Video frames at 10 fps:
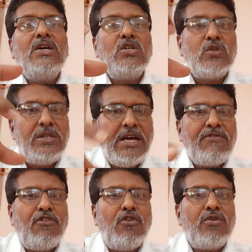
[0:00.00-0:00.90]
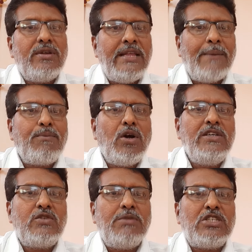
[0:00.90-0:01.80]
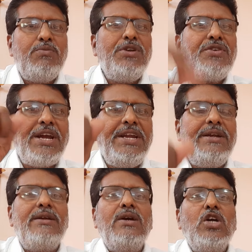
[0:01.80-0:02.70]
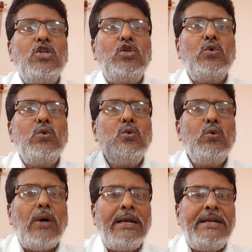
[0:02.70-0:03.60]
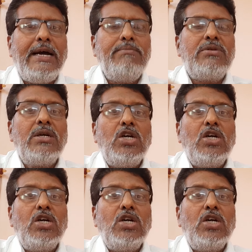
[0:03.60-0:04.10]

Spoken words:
So therefore, the employees must be trained to adapt,